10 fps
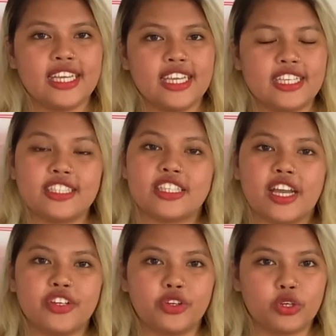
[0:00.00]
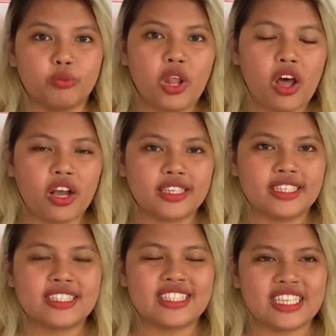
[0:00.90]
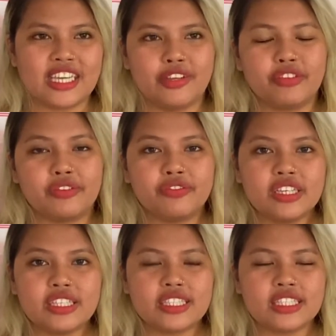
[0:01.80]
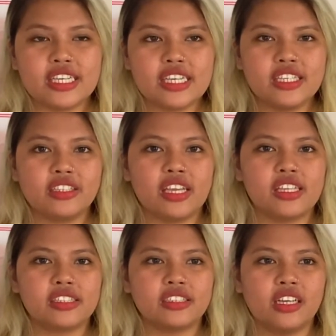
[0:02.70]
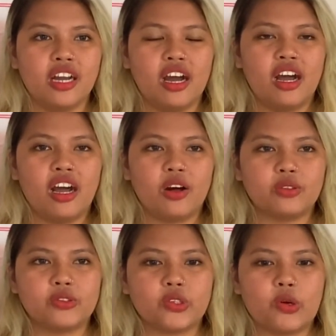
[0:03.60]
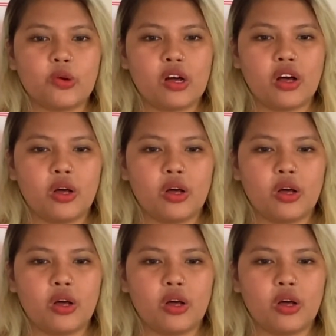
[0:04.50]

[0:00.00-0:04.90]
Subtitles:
inside her blog and see if it fits in, and also